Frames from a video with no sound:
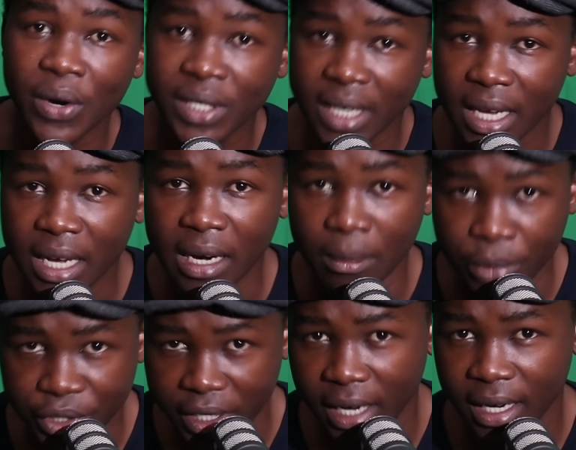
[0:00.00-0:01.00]
our Telegram
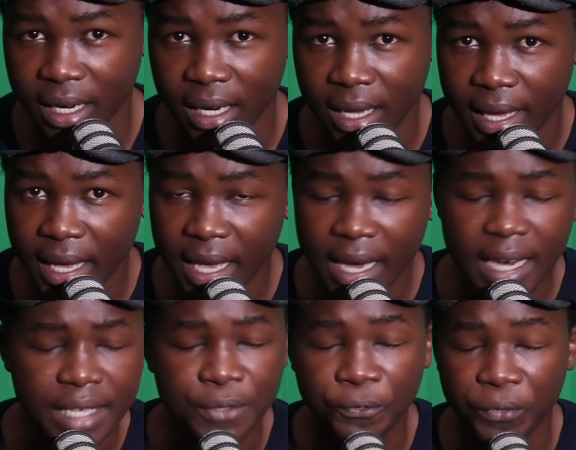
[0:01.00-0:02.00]
channel.
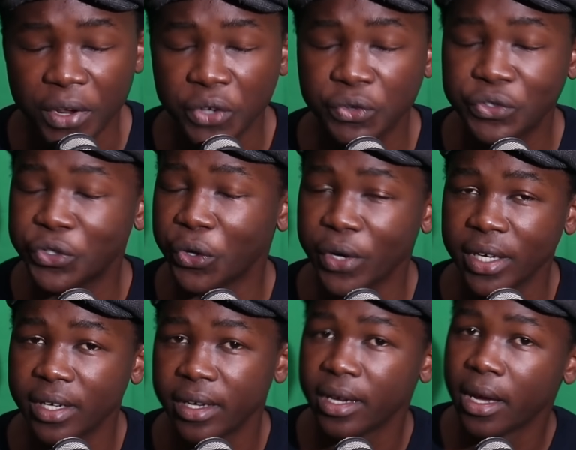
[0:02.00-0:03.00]
It's free to
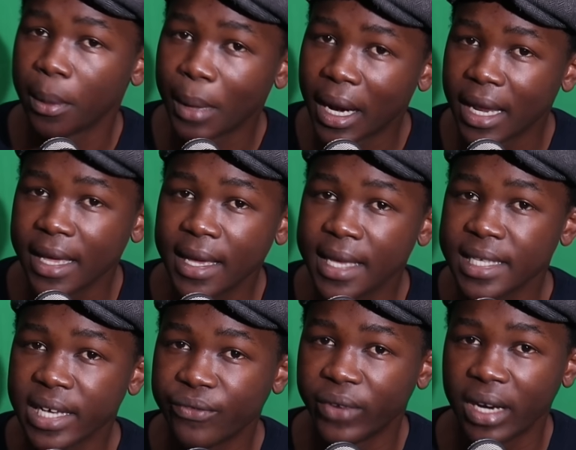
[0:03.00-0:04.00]
join. The link is
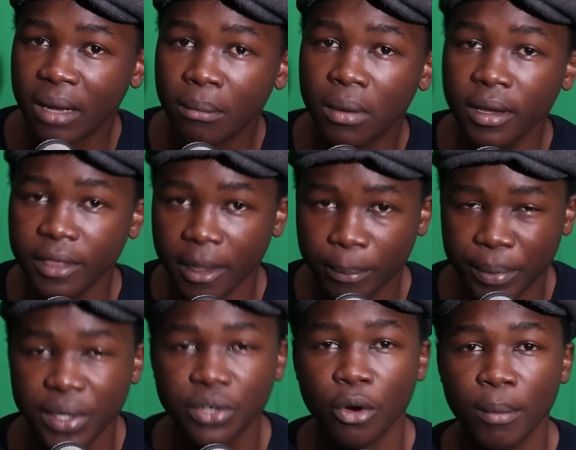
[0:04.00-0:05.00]
available in the
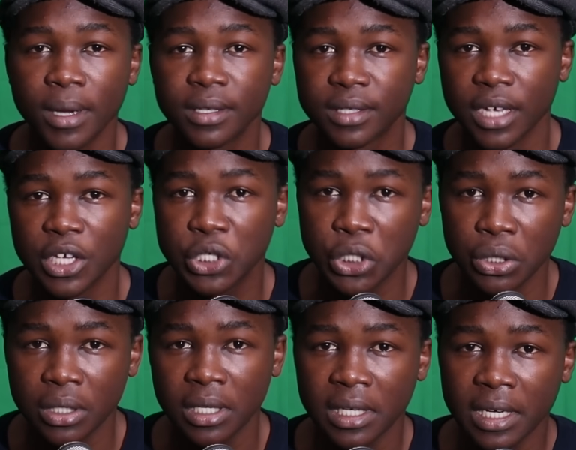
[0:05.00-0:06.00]
pinned comment section.